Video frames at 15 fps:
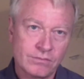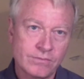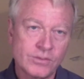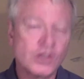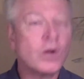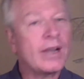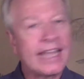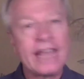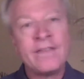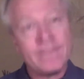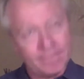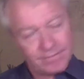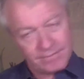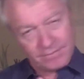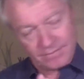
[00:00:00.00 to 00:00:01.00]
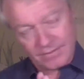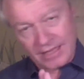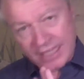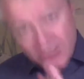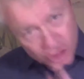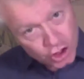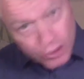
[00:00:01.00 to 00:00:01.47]
So again,
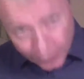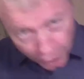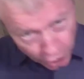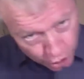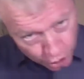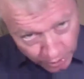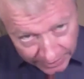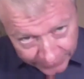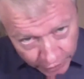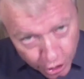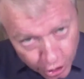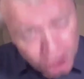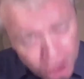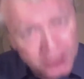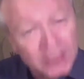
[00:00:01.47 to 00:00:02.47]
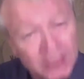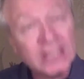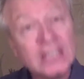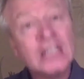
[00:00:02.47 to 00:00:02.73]
Institute for Cultural Evolution,